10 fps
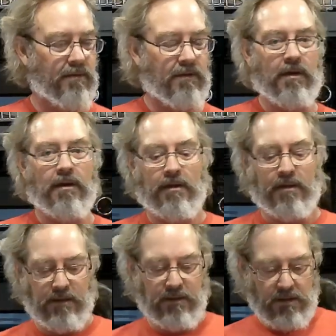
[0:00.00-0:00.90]
Okay.
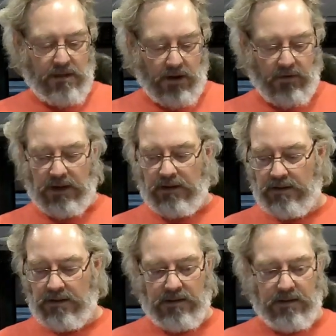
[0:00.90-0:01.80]
All right.
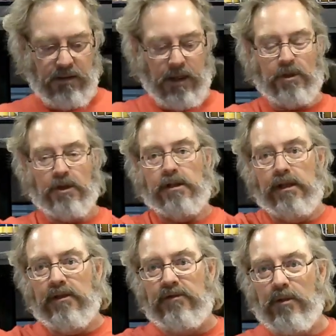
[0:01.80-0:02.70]
I'm going to
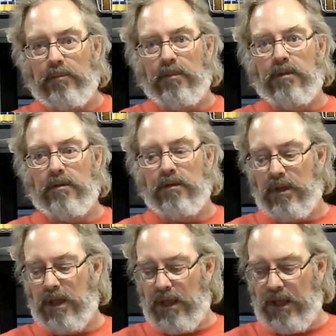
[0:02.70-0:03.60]
clean this up
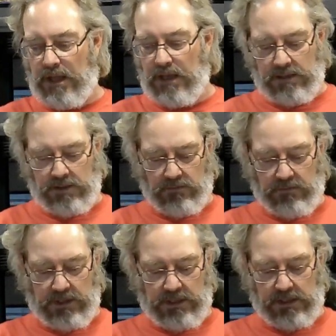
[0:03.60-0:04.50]
and
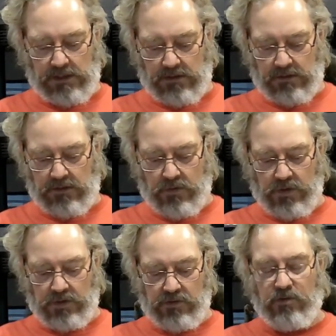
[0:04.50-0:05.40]
we are
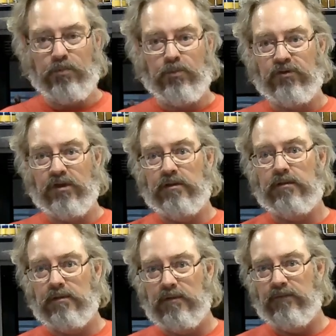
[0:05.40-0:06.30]
going to present
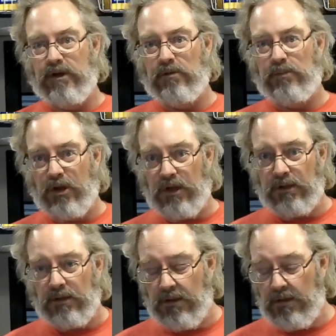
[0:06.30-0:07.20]
the final product.
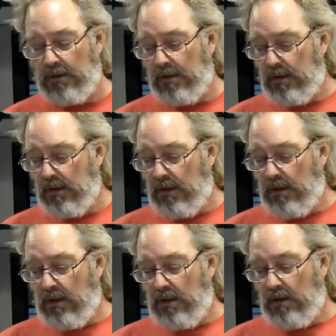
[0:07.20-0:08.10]

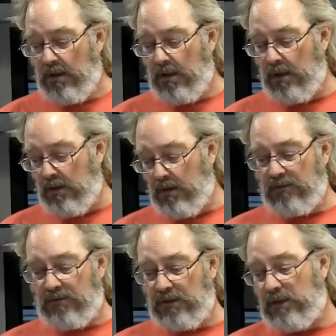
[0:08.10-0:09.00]
And
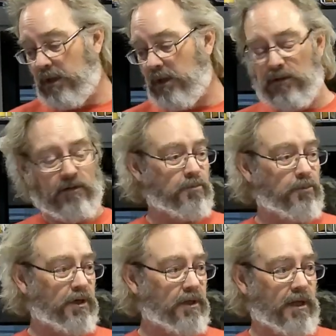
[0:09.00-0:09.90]
honestly, it looks
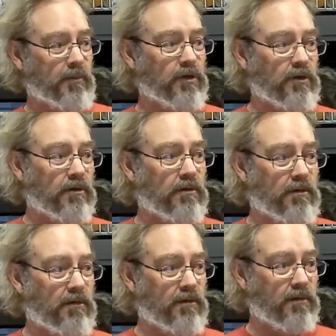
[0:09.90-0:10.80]
pretty damn good,
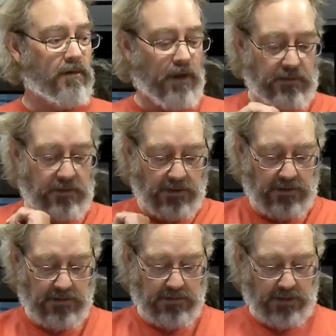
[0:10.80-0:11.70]
I think.
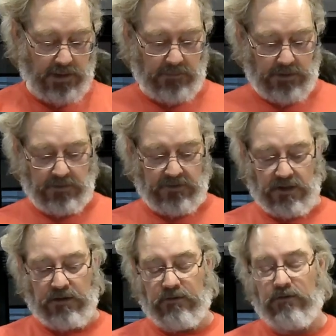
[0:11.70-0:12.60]
I'm
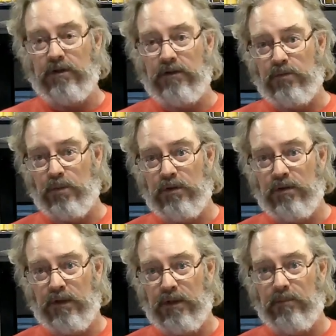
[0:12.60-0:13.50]
excited to try this one.
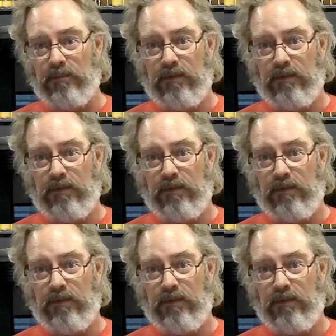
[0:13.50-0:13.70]
I am.